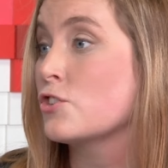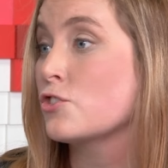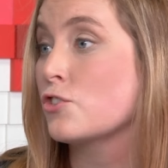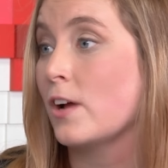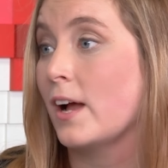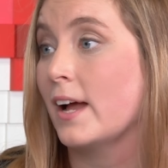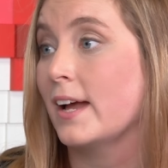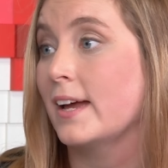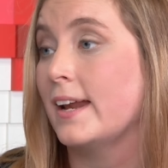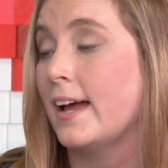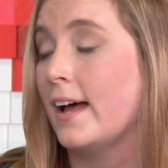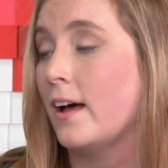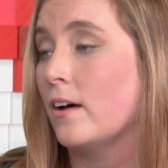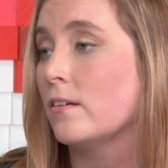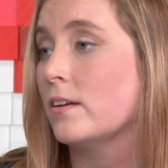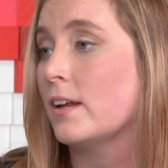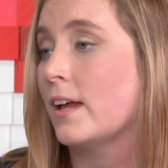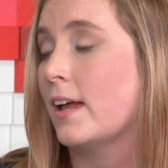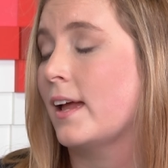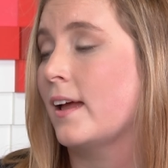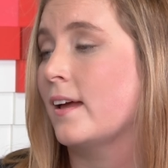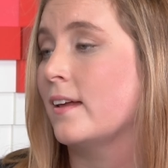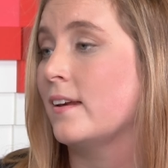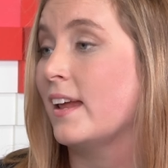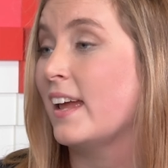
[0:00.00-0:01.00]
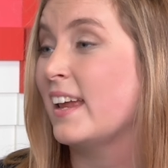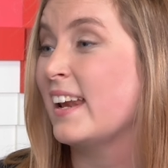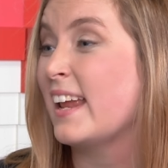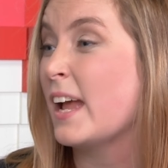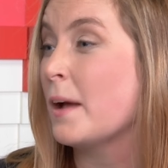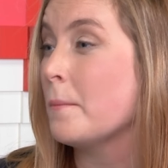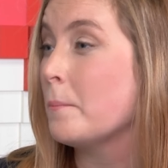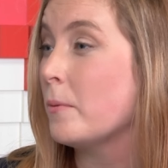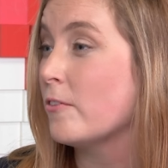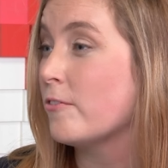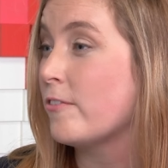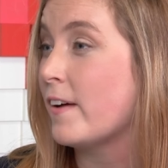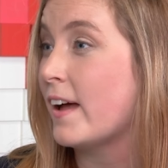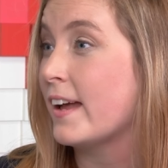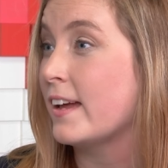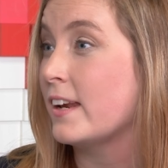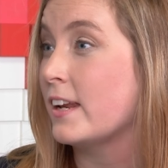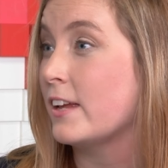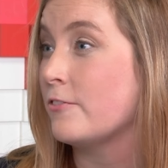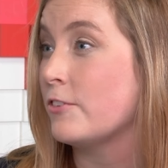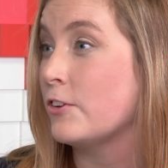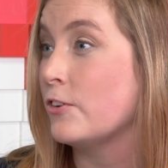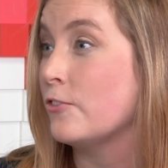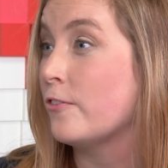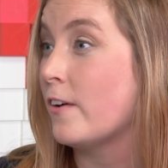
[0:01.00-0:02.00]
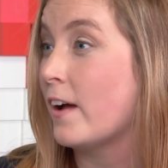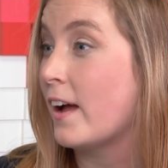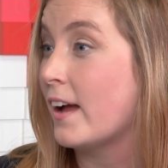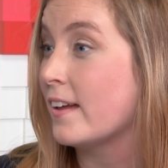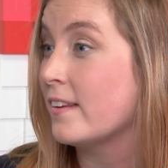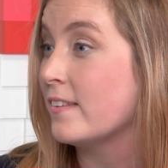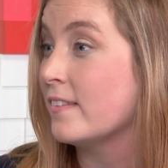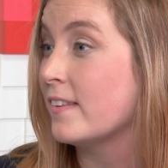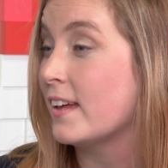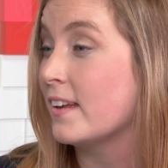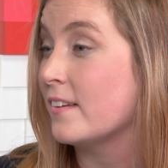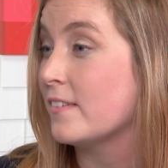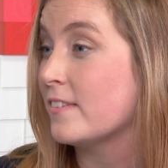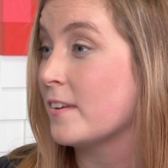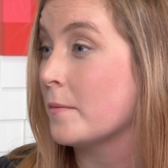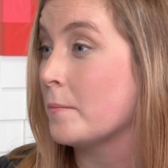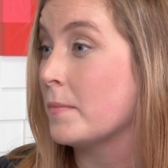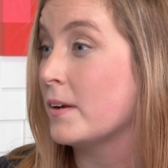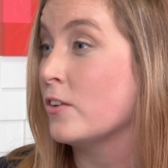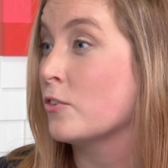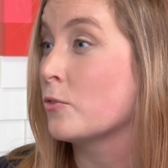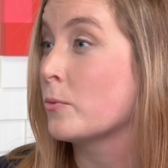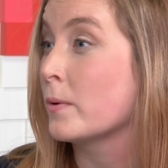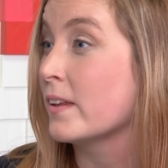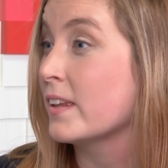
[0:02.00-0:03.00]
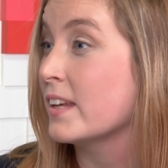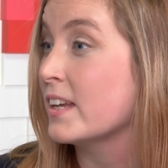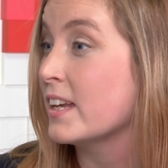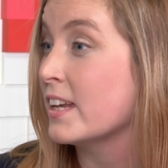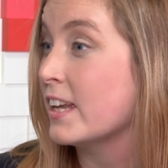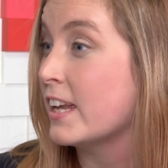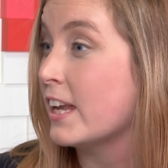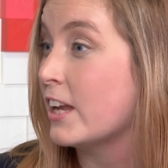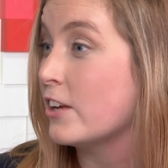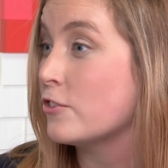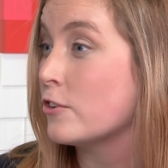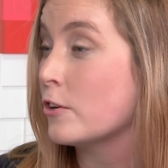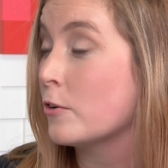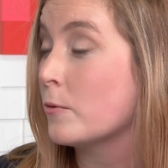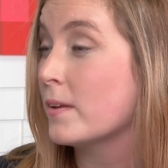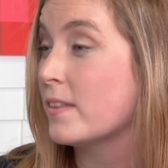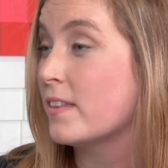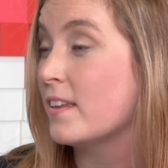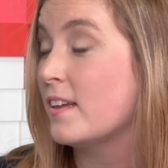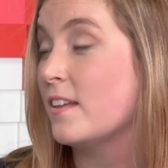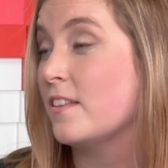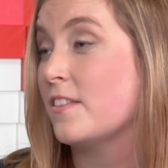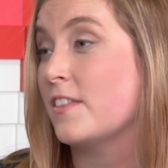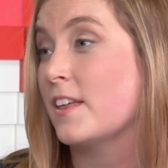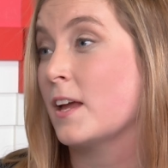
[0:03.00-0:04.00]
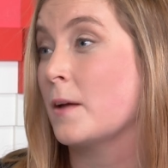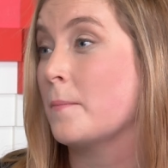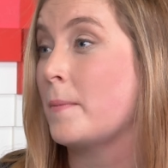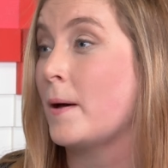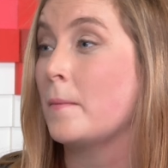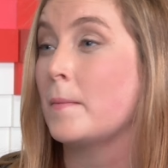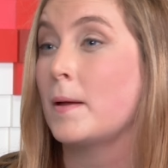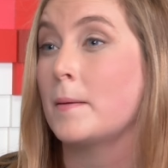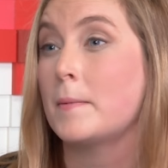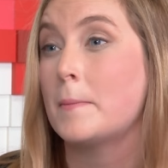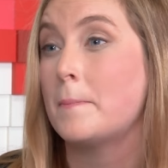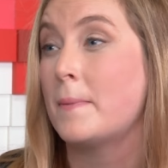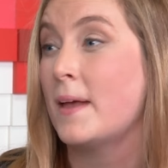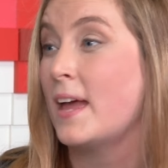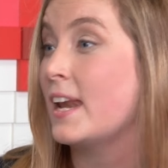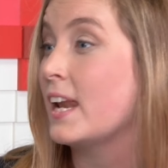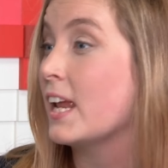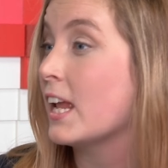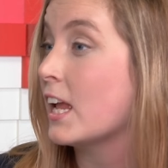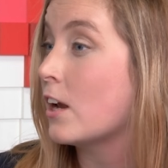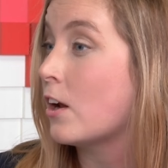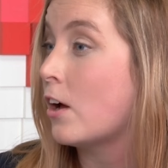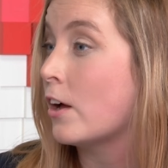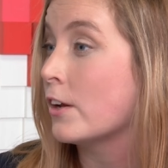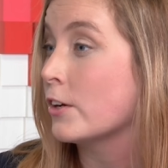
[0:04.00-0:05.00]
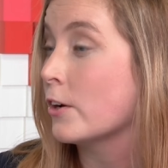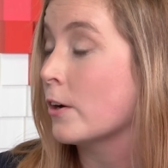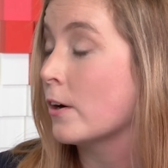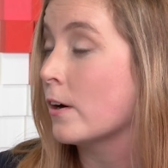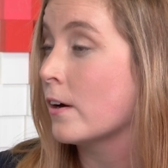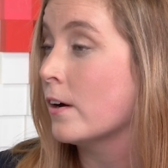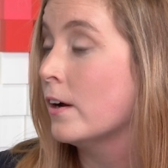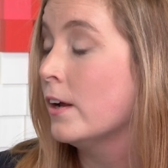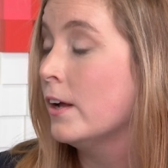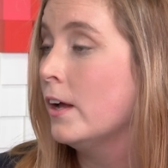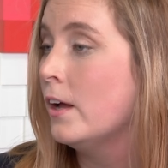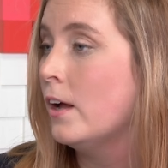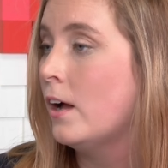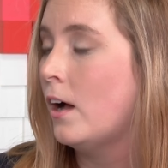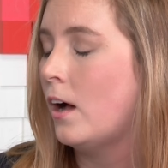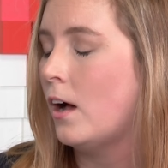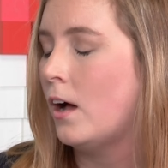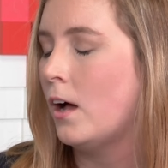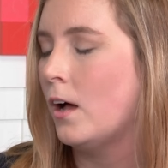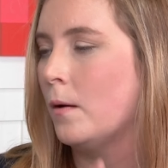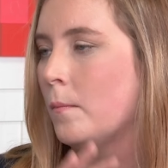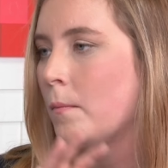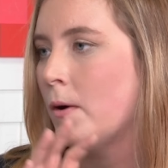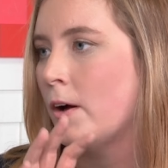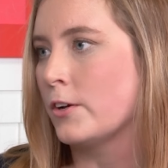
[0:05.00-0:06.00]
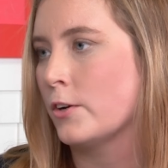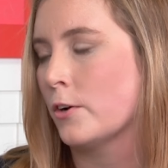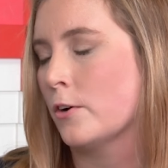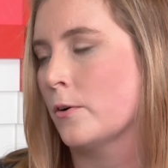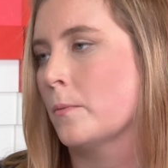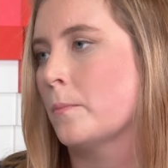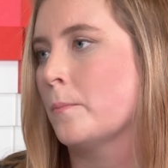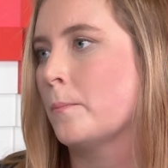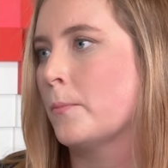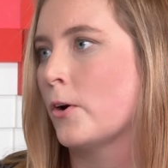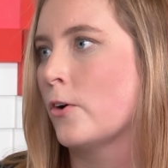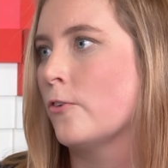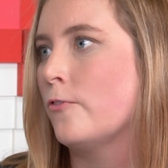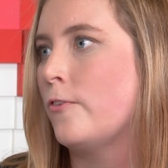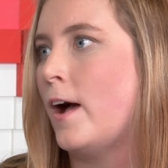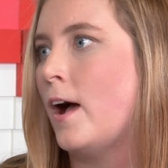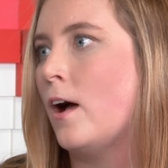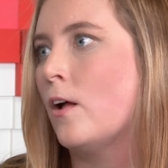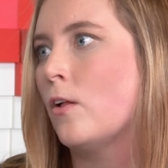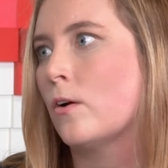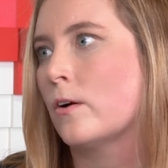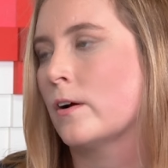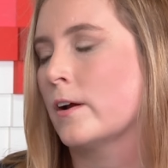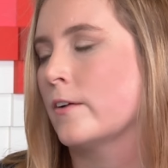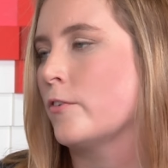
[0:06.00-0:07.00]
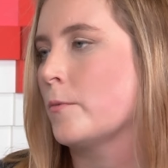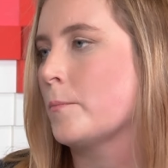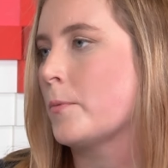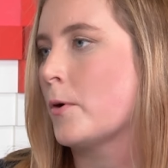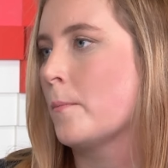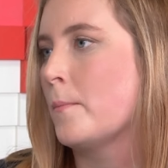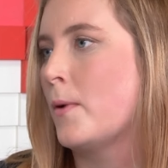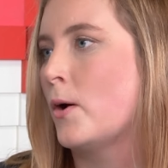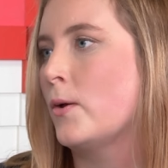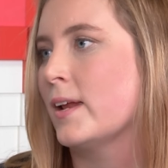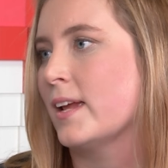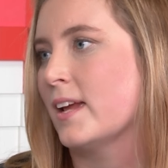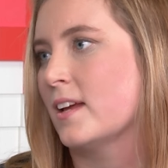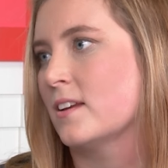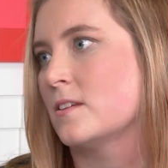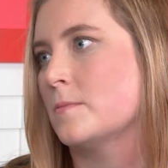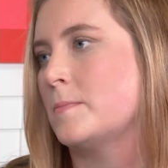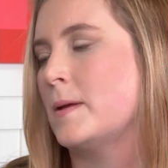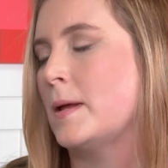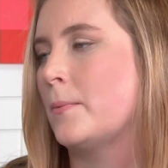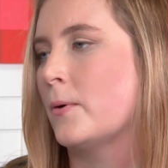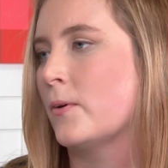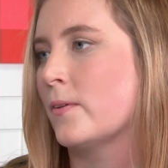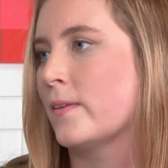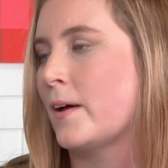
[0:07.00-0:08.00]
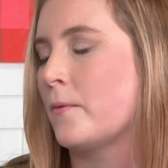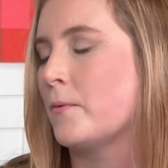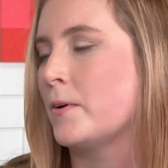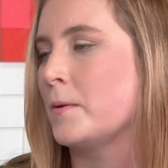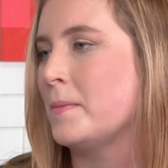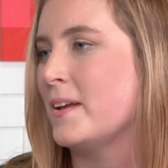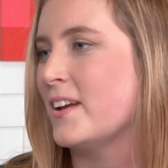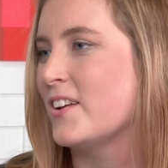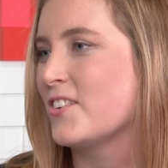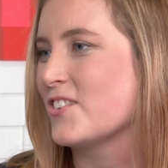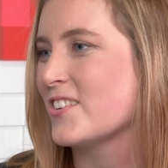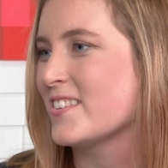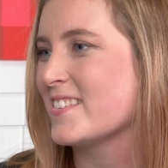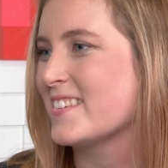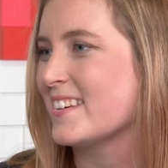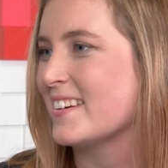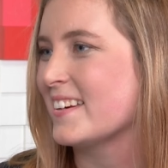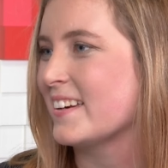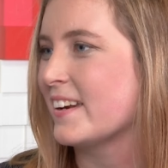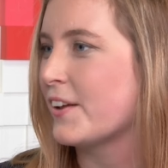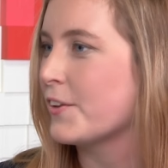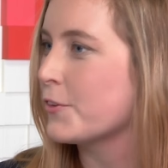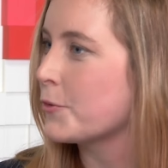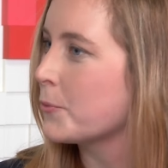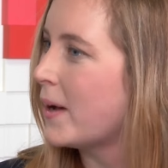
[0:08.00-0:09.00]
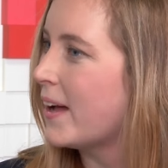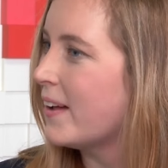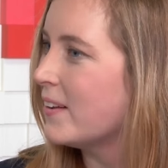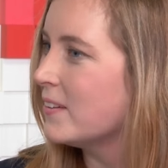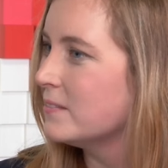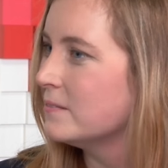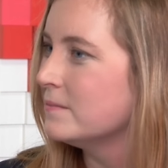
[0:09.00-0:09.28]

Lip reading: try it out, and amplify it if you find that somebody's really engaging with it. Think about maybe pinning it on your profile or even promoting it to people that would be interested in it as well.